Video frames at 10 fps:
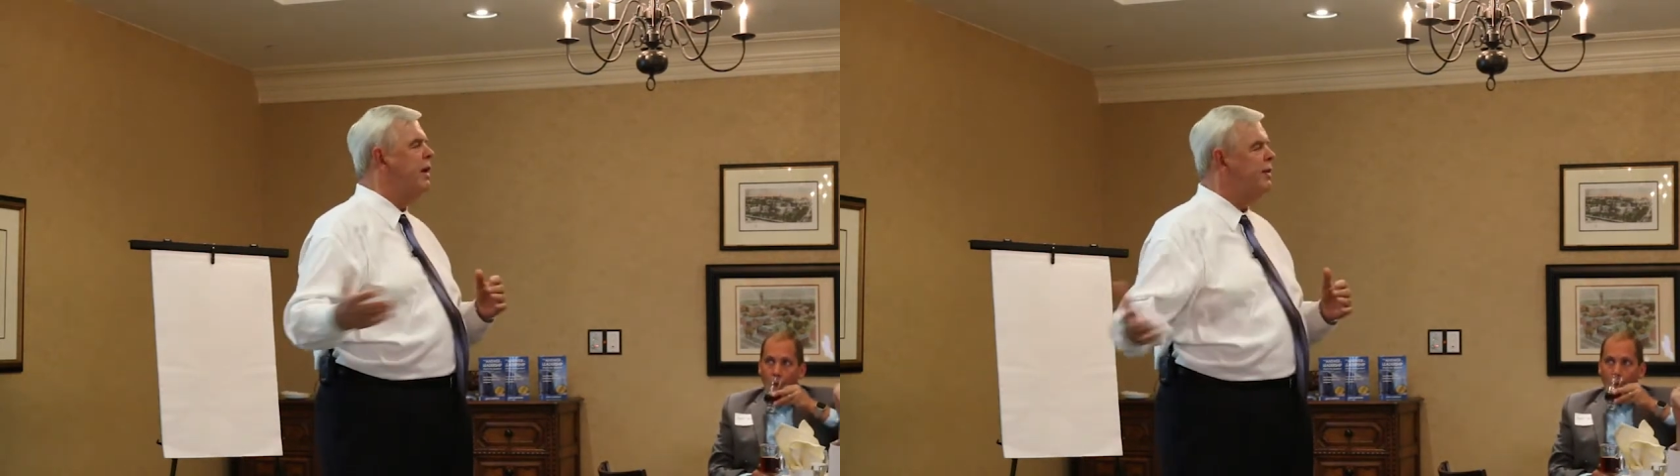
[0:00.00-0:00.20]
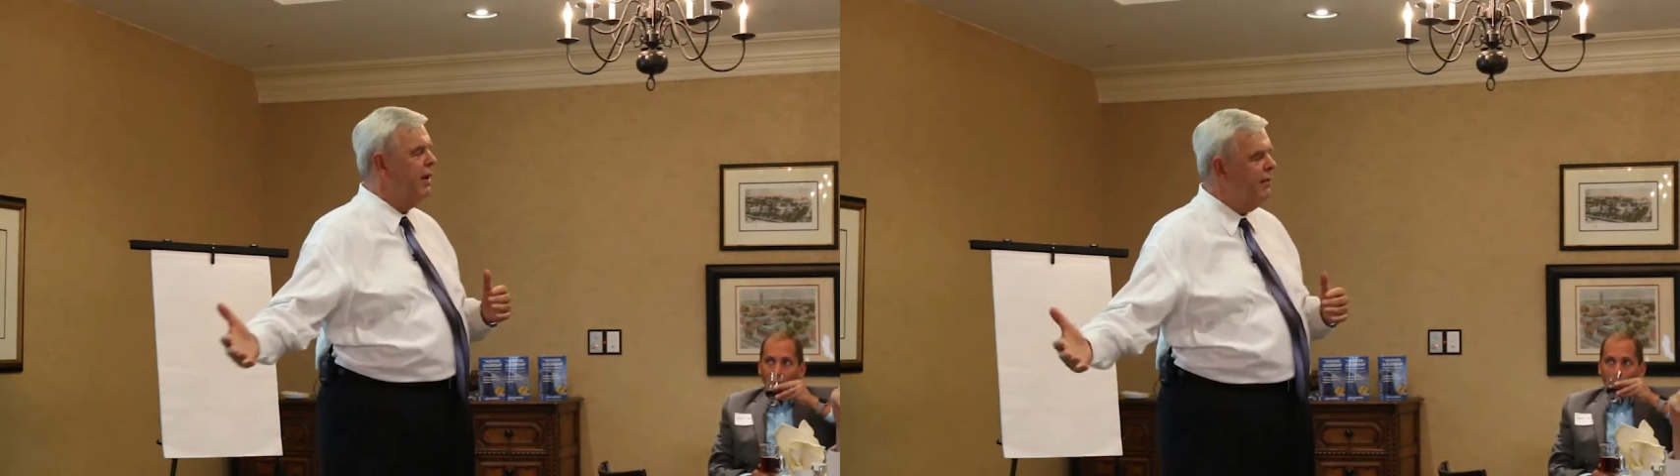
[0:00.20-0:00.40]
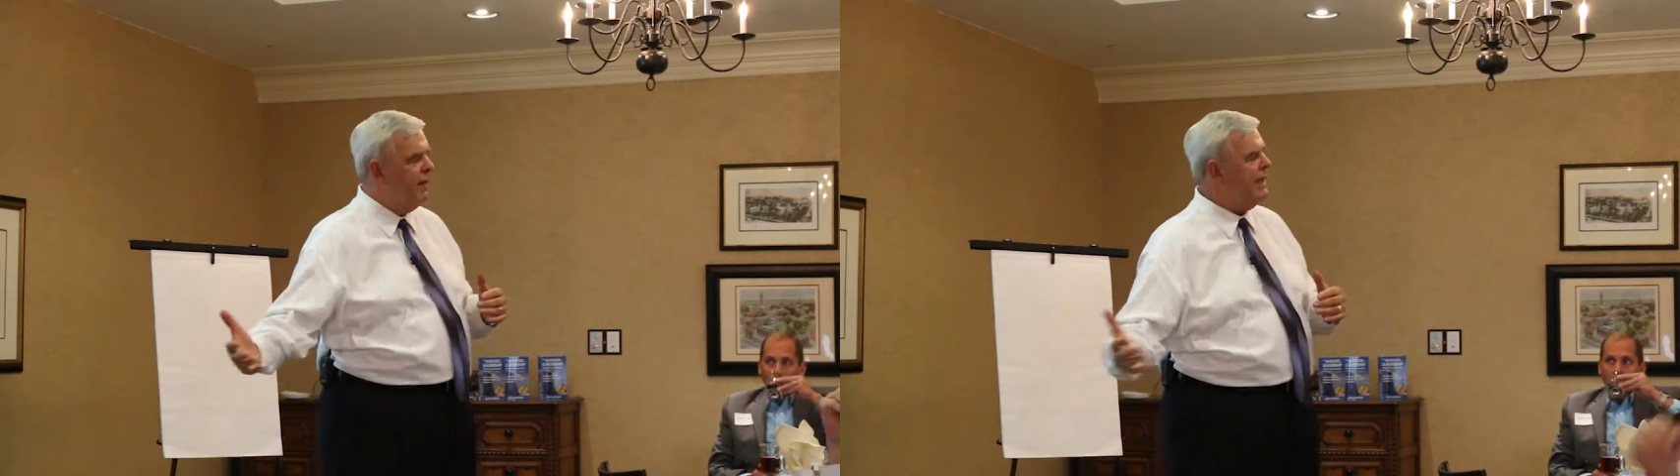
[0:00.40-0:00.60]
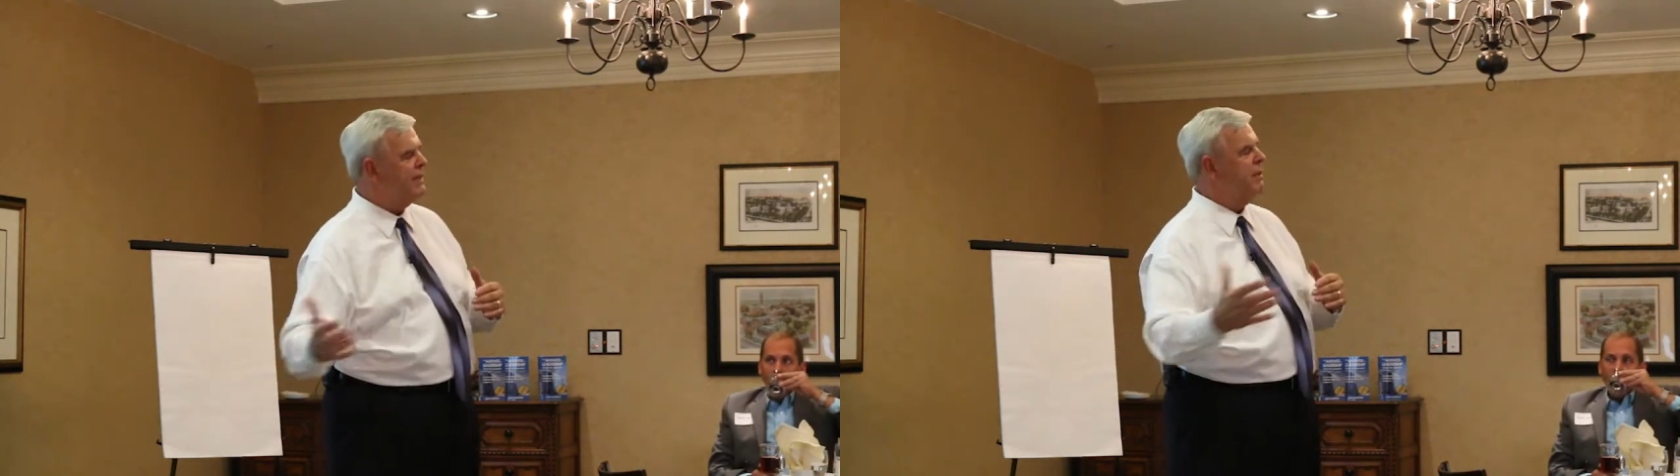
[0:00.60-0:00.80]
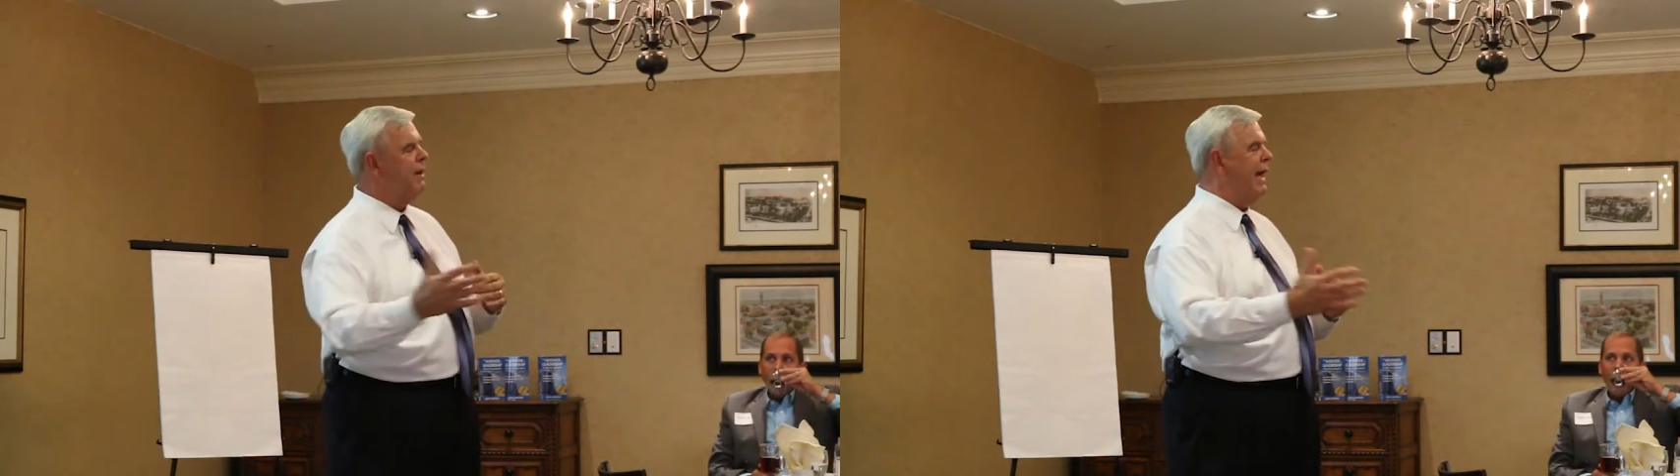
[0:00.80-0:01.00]
to invite
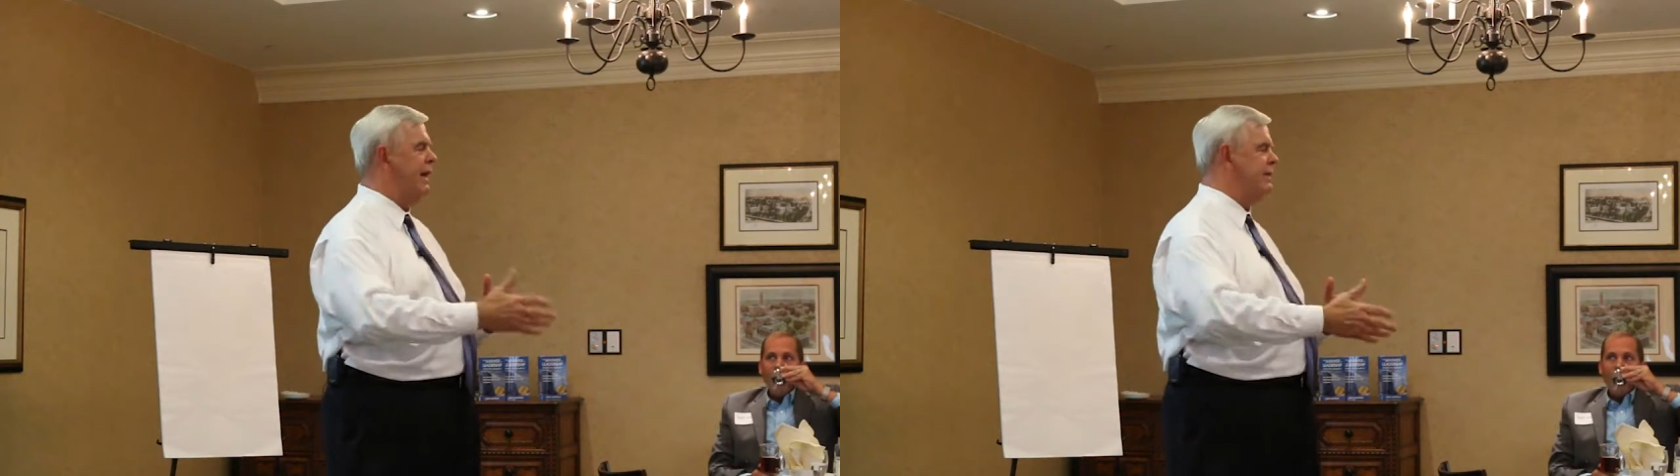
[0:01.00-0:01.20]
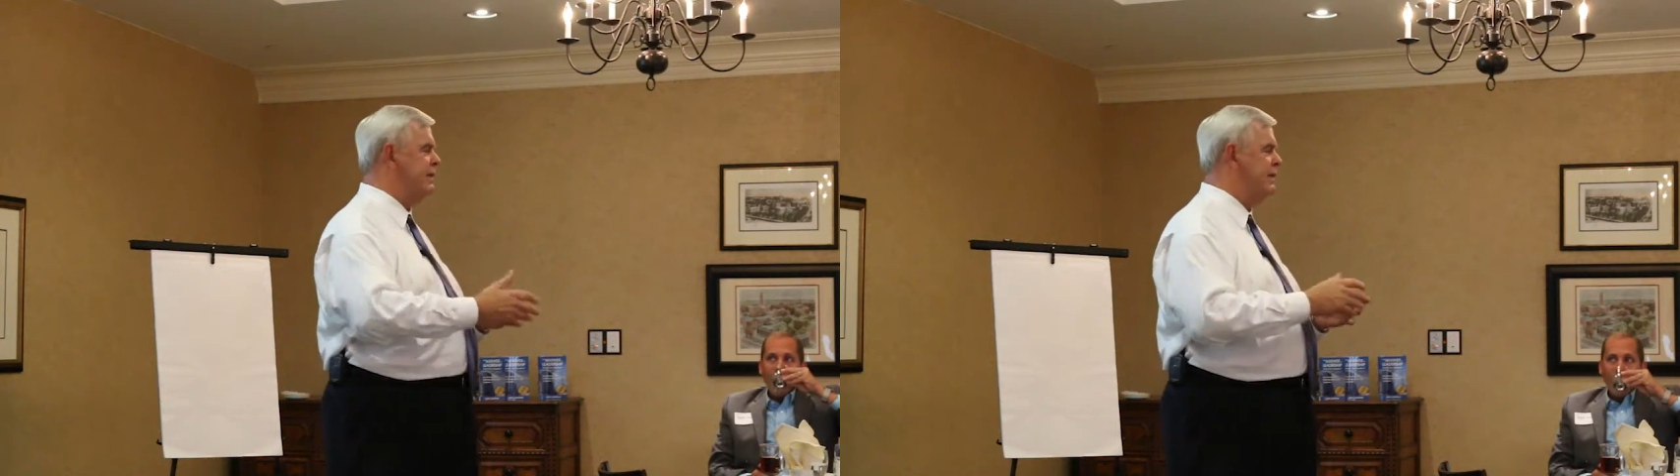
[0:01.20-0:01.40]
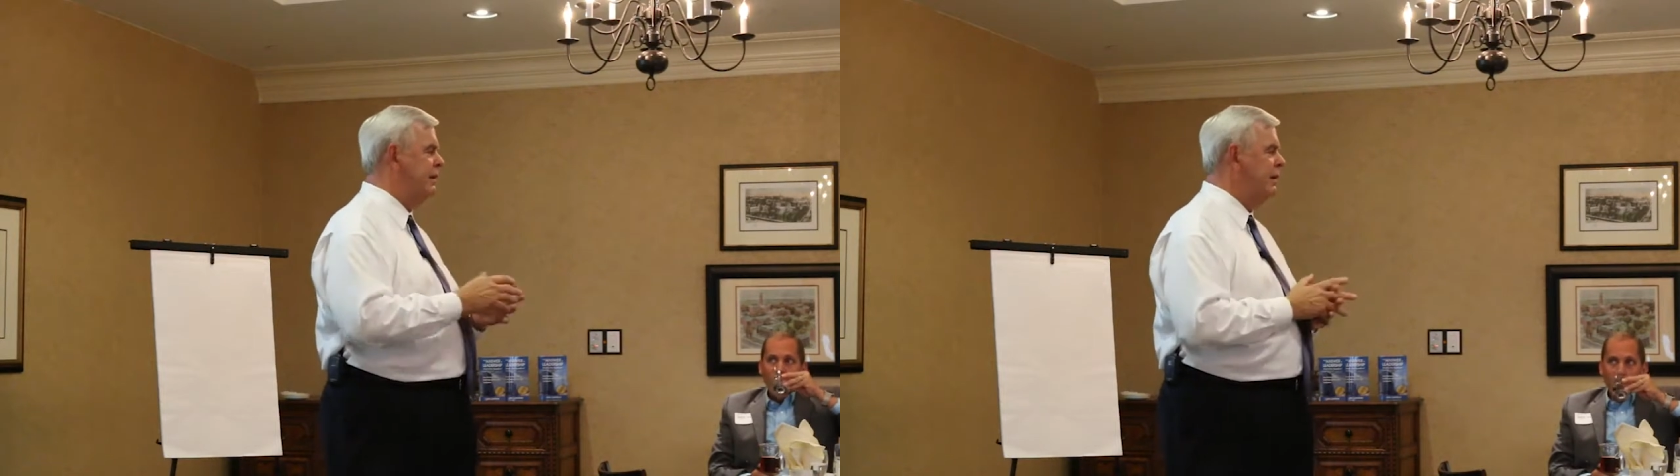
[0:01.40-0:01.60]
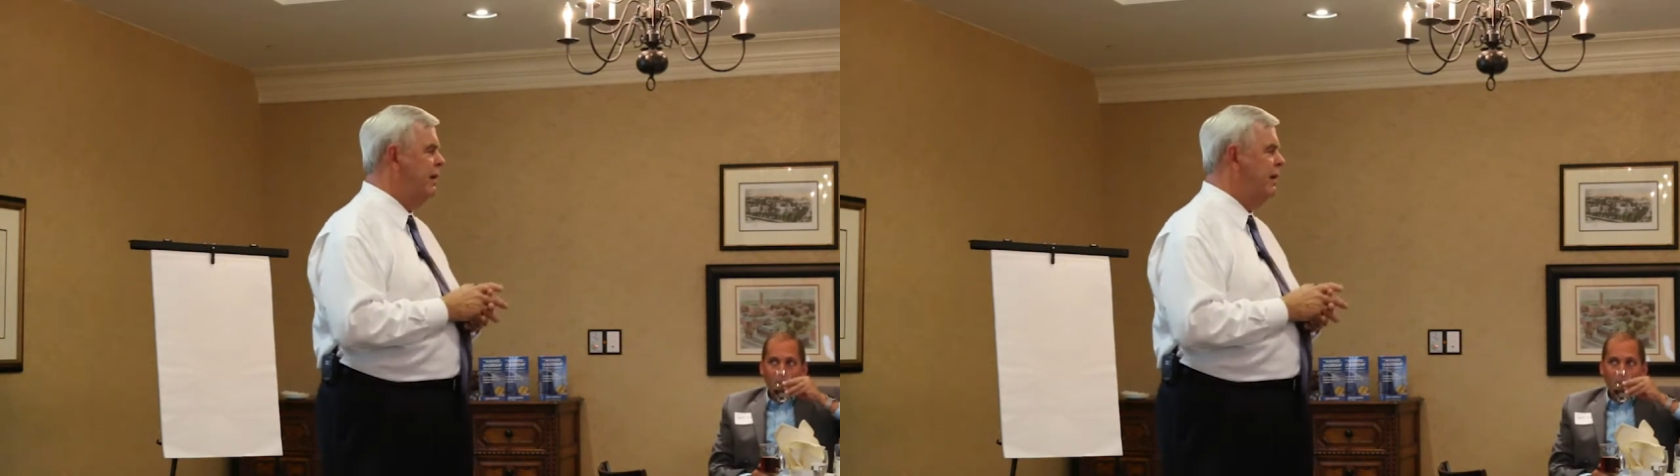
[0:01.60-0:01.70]
some guests,